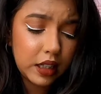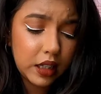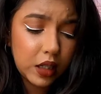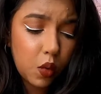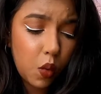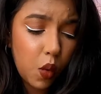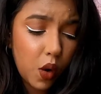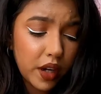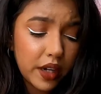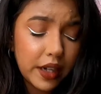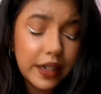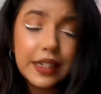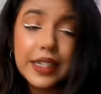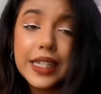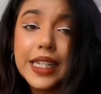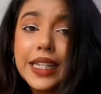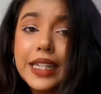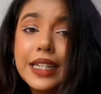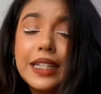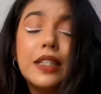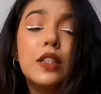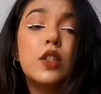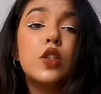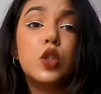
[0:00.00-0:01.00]
The
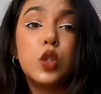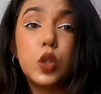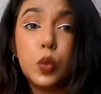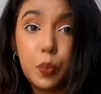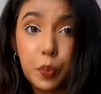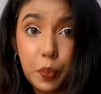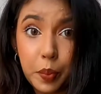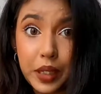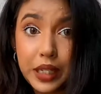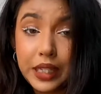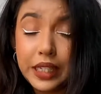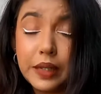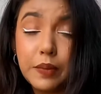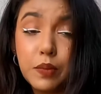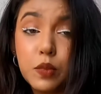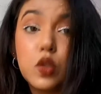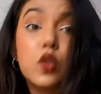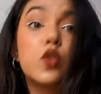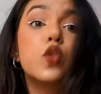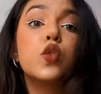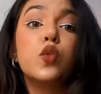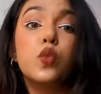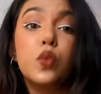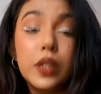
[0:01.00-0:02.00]
quality is supreme,
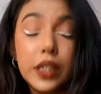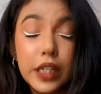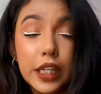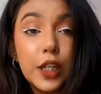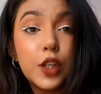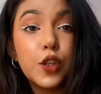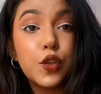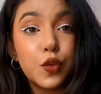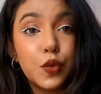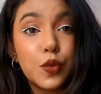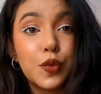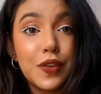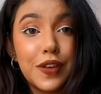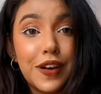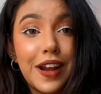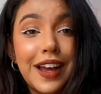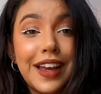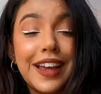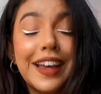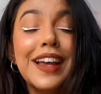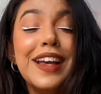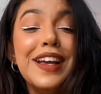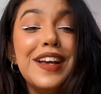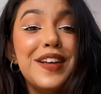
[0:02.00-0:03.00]
so you need to
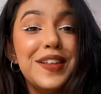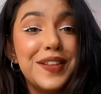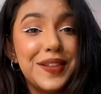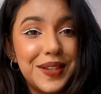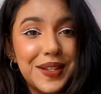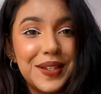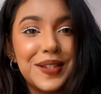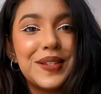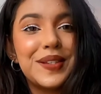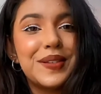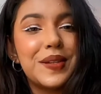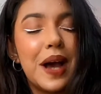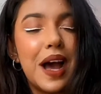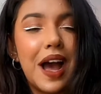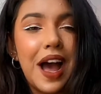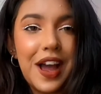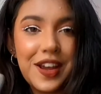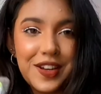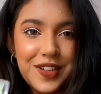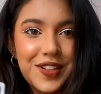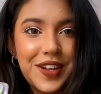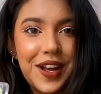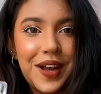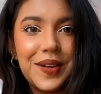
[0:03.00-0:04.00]
try this
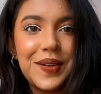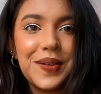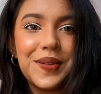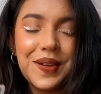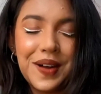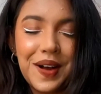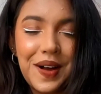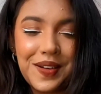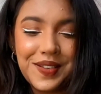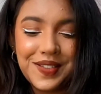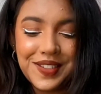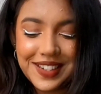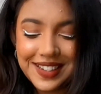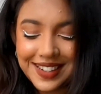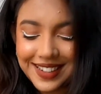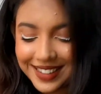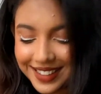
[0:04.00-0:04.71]
eyeshadow out.